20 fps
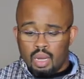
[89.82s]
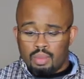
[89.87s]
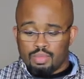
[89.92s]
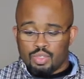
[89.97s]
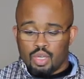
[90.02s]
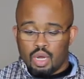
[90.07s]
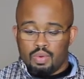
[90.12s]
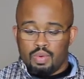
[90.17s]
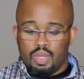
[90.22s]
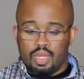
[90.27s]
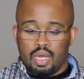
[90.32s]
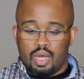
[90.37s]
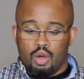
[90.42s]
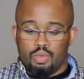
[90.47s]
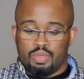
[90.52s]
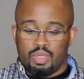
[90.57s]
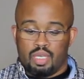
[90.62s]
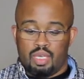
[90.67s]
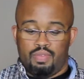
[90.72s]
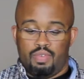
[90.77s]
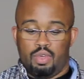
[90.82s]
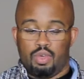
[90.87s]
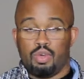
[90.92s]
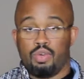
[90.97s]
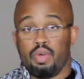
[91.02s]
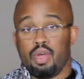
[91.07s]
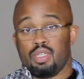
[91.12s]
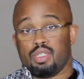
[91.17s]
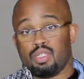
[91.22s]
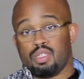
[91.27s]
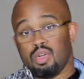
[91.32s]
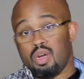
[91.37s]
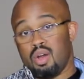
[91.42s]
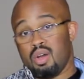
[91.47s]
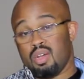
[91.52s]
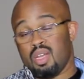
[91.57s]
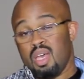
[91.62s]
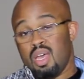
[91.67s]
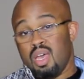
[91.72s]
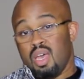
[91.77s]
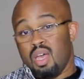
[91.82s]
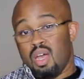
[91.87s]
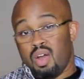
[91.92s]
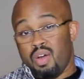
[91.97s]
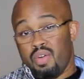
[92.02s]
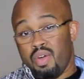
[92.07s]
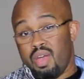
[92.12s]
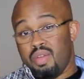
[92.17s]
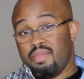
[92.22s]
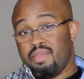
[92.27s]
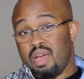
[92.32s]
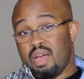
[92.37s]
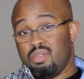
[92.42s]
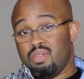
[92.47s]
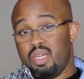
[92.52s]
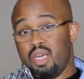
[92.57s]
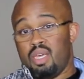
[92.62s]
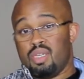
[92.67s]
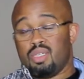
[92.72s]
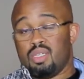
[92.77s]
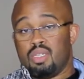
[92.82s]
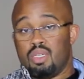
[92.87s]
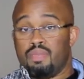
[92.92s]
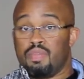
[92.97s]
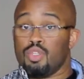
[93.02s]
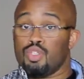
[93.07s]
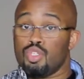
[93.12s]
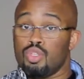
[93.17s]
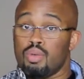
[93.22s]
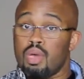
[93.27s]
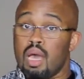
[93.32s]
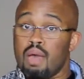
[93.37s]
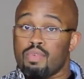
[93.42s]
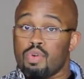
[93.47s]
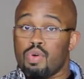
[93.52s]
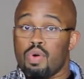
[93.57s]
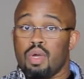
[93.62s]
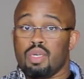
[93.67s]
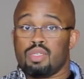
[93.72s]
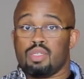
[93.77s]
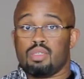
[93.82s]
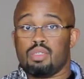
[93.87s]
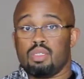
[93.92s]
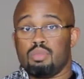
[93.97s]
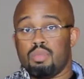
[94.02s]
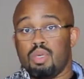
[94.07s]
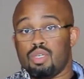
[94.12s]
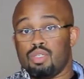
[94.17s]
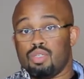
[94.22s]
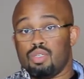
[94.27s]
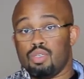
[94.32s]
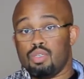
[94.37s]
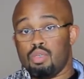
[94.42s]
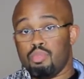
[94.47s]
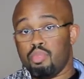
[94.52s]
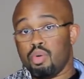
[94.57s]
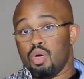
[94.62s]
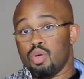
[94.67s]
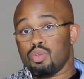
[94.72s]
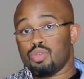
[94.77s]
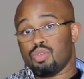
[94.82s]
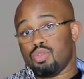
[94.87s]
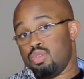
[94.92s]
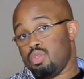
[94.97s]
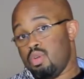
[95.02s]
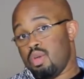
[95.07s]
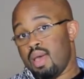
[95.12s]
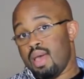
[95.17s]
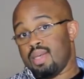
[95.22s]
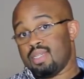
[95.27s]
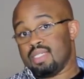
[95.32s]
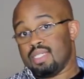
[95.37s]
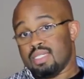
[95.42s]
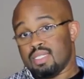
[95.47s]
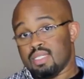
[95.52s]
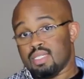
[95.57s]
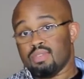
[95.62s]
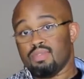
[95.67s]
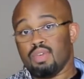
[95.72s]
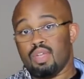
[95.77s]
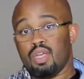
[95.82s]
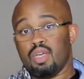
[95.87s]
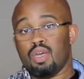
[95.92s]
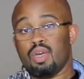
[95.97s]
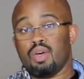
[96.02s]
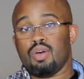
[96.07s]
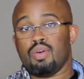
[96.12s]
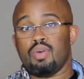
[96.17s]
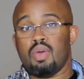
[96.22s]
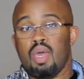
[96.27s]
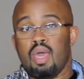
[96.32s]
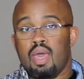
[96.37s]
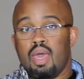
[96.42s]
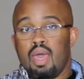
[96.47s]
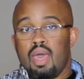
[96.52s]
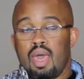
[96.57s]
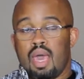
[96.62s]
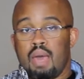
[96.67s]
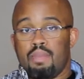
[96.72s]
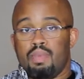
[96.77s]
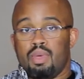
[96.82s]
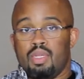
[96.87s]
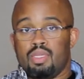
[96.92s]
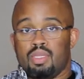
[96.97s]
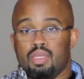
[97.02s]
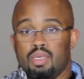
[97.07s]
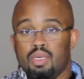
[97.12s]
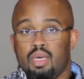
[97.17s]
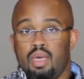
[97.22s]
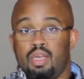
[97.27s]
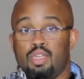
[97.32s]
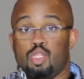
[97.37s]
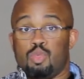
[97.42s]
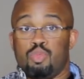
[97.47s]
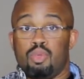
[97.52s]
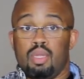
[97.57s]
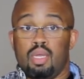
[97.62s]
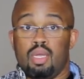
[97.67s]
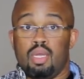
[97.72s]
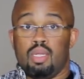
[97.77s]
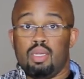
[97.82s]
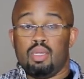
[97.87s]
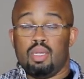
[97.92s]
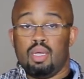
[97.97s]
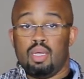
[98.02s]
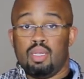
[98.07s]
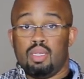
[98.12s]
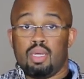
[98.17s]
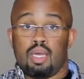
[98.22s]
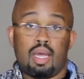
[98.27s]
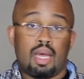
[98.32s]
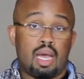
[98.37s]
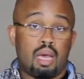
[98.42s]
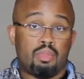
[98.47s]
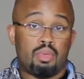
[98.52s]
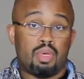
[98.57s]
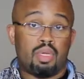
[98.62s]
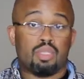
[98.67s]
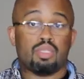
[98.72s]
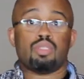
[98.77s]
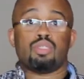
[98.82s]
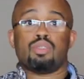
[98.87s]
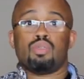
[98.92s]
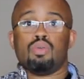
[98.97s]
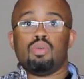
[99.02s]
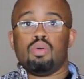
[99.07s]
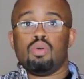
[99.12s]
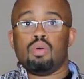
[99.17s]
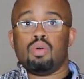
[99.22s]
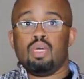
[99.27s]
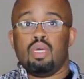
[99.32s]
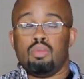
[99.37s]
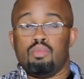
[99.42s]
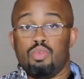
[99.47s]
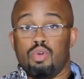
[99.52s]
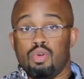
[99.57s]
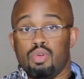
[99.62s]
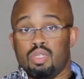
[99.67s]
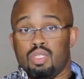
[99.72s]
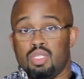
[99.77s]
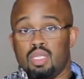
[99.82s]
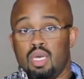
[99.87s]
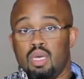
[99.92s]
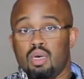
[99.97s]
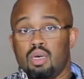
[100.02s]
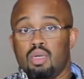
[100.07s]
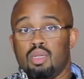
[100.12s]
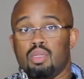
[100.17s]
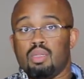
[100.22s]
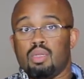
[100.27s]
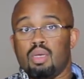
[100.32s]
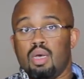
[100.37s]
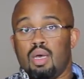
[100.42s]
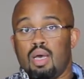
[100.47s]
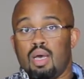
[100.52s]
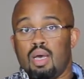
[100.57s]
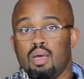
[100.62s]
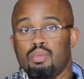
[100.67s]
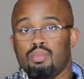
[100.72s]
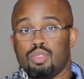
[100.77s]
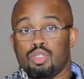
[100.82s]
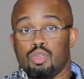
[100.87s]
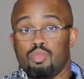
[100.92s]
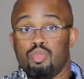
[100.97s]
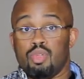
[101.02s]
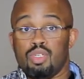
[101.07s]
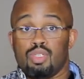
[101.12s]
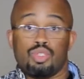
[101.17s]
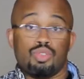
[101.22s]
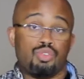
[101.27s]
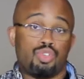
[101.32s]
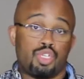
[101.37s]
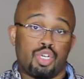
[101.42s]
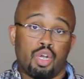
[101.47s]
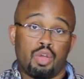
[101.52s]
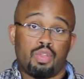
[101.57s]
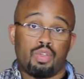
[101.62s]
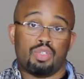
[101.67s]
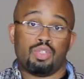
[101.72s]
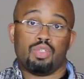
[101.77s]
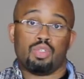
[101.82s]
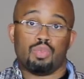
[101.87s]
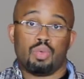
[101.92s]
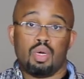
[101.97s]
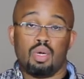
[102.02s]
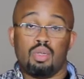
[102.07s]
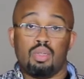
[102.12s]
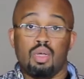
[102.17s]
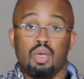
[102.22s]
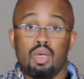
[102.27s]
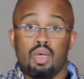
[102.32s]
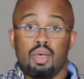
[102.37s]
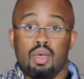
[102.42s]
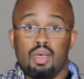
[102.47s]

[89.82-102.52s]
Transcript: So I really hope to give you a great start, a great foundation. If you do have questions, make sure you post or you ask in this video. Happy to explain in the comments or in more detail. So please do share this as well.